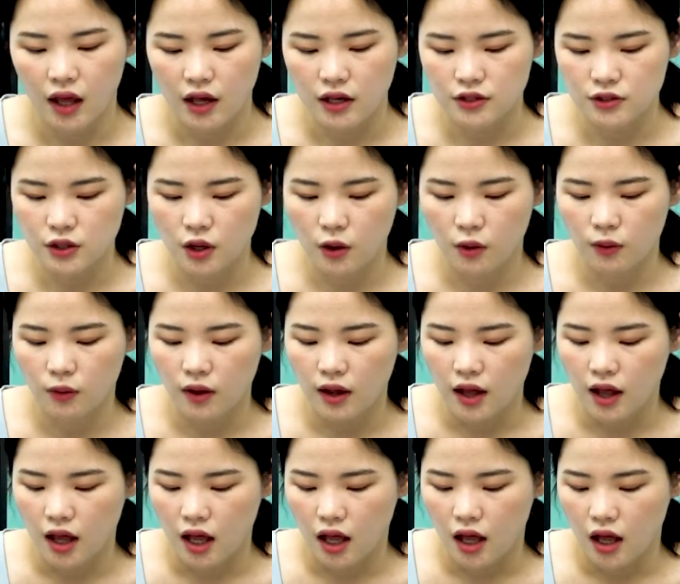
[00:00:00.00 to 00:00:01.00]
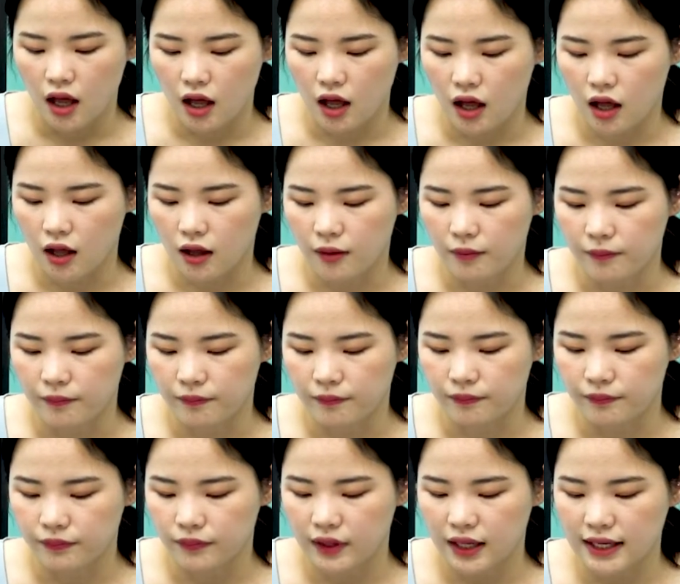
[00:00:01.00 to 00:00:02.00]
So
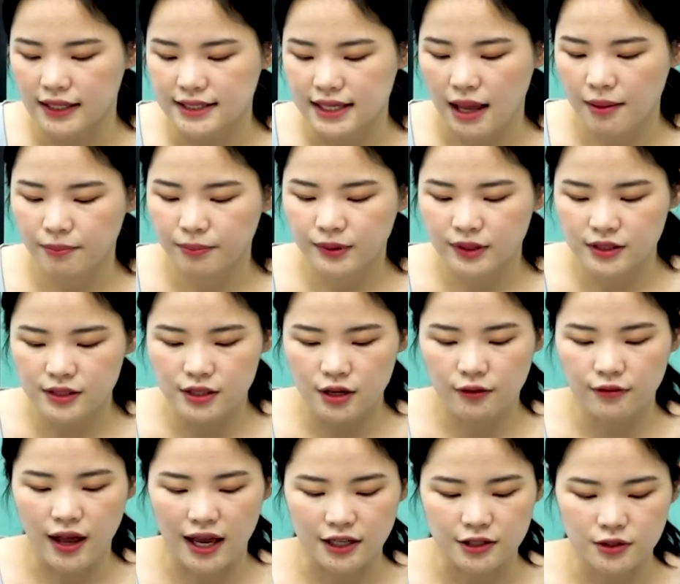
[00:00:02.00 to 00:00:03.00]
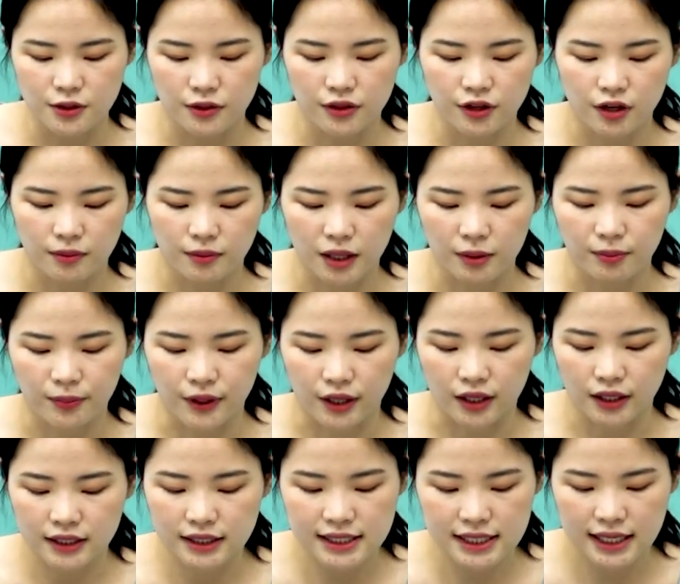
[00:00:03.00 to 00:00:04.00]
examples of exothermic
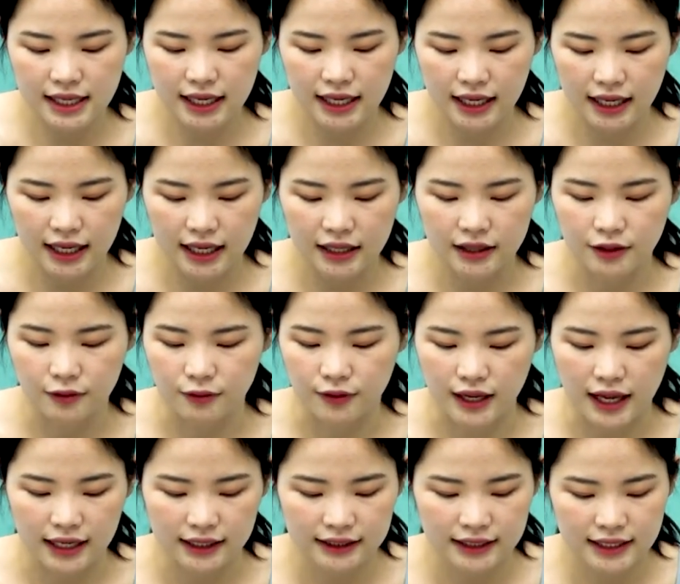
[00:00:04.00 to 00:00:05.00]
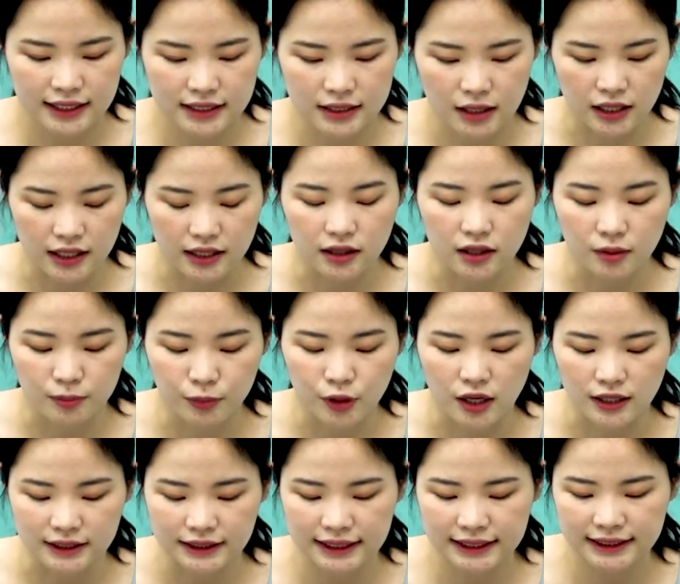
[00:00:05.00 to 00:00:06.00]
bond in the reactant in
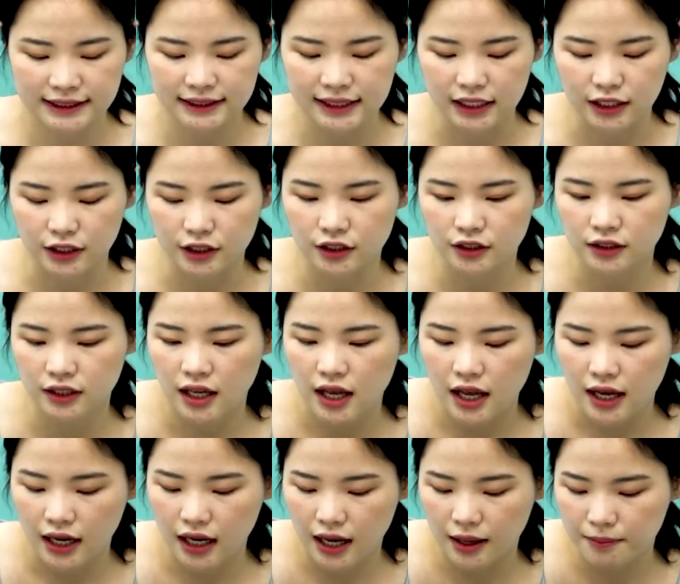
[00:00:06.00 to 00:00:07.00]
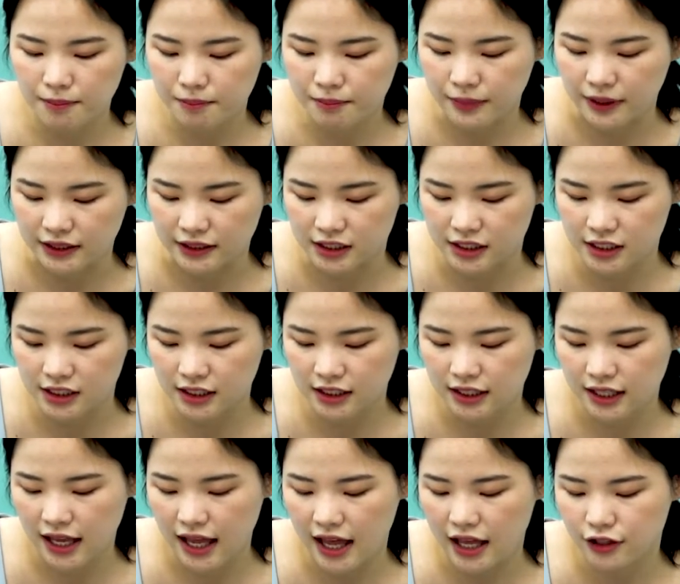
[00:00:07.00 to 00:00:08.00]
process include combustion
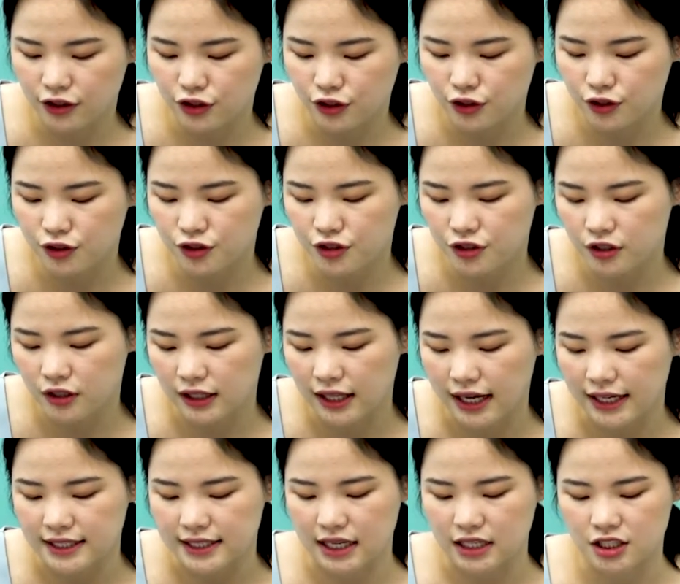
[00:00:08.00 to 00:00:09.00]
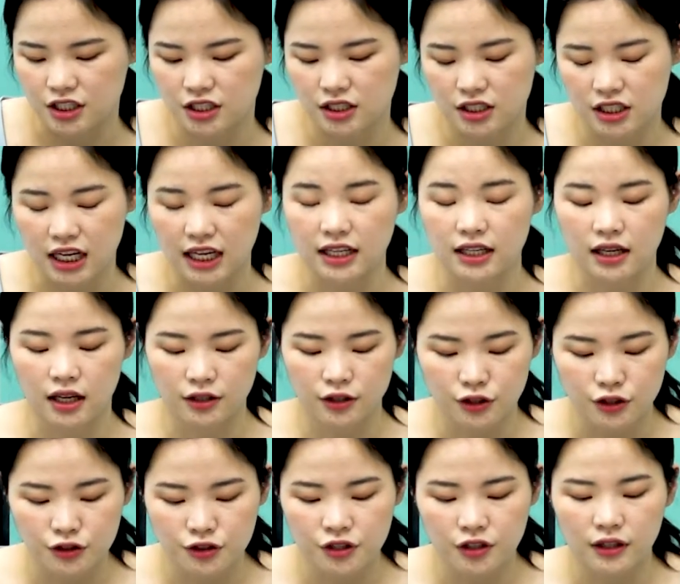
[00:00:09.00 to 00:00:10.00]
and
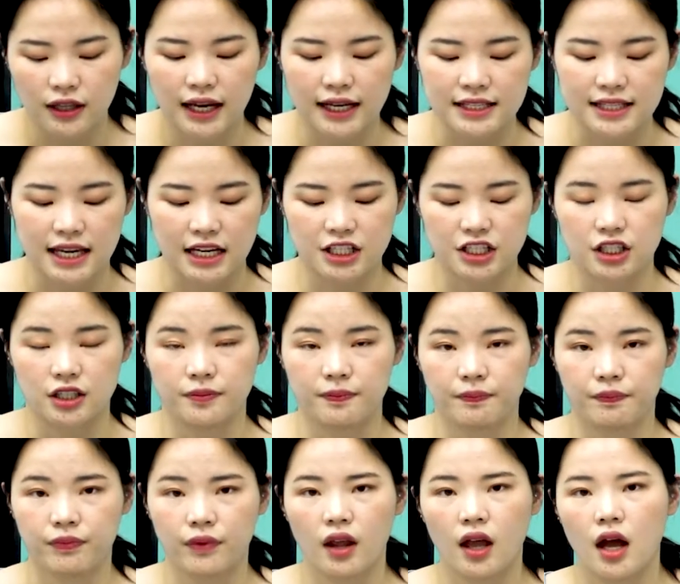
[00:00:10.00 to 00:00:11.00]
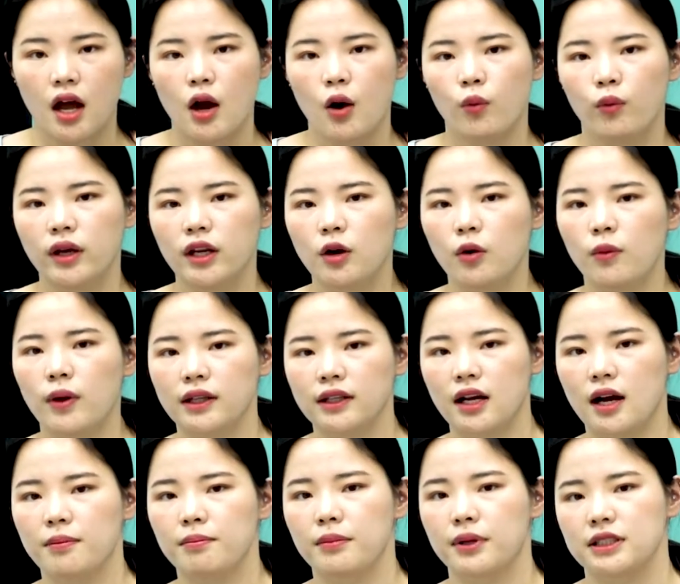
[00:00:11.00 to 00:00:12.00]
neutralization. We know what
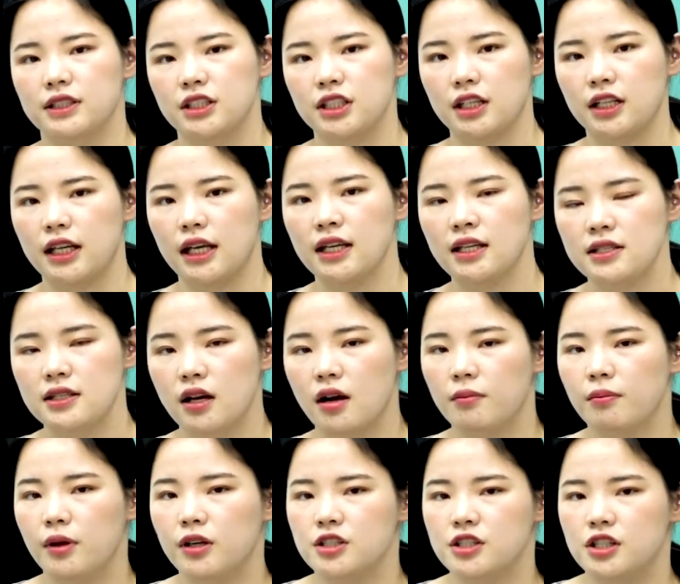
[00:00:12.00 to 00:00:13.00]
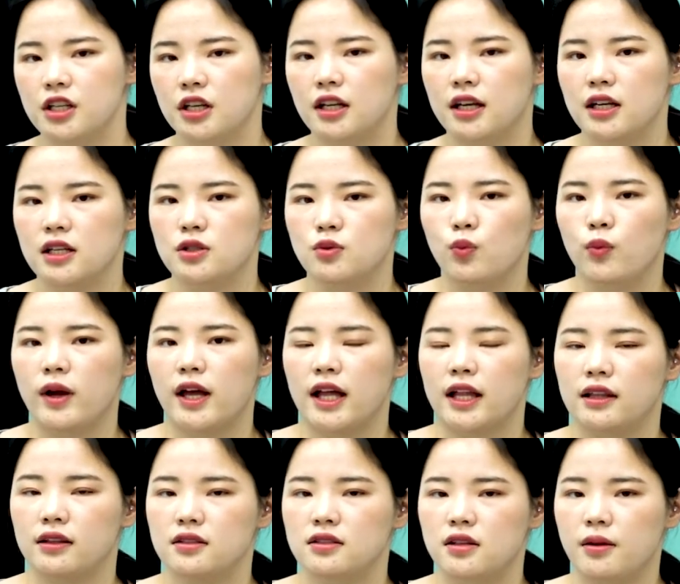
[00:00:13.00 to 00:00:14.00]
combustion is. Combustion is
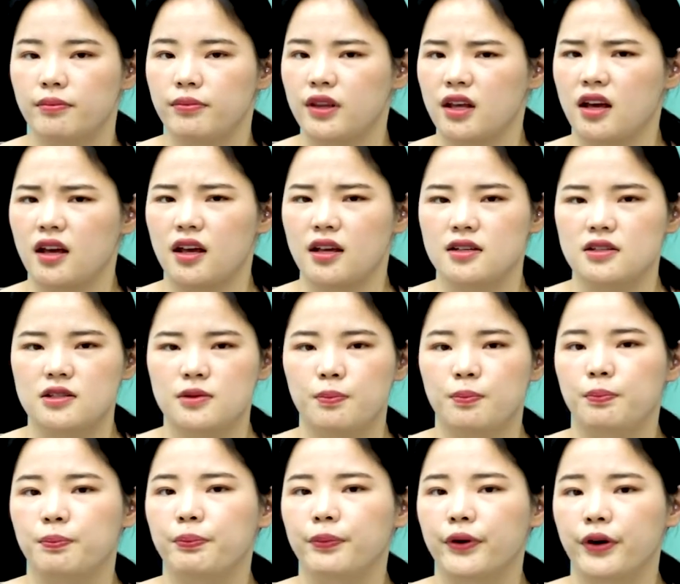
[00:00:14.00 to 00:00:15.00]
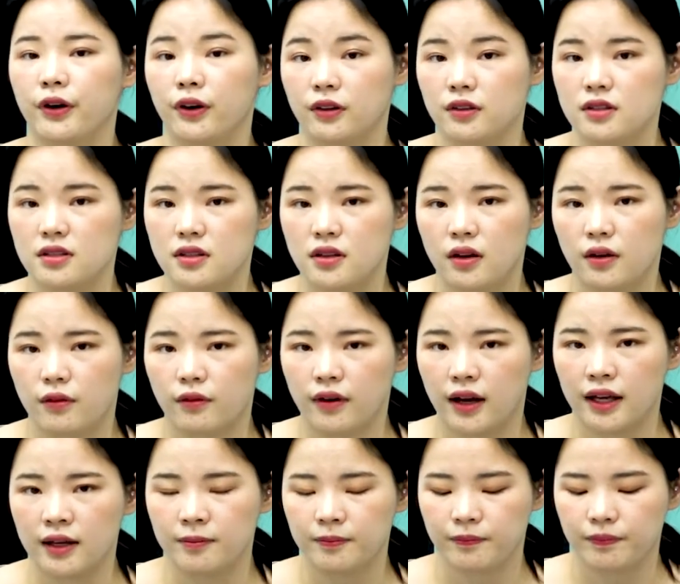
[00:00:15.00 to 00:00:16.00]
when something is burned,
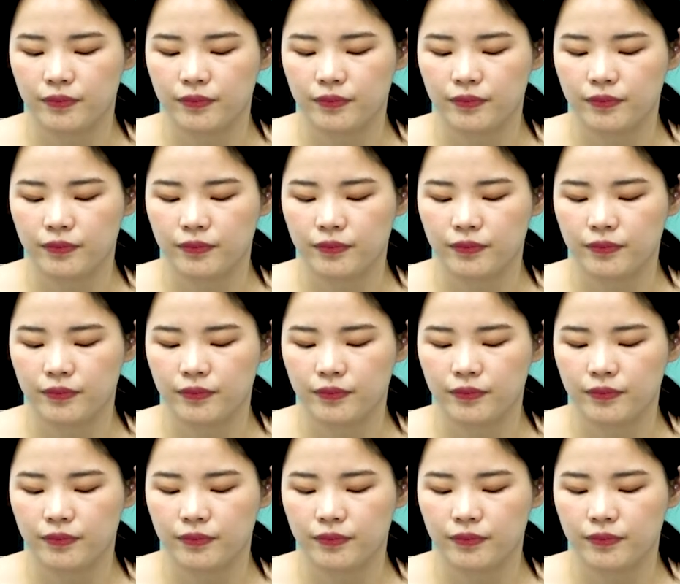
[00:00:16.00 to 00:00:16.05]
right?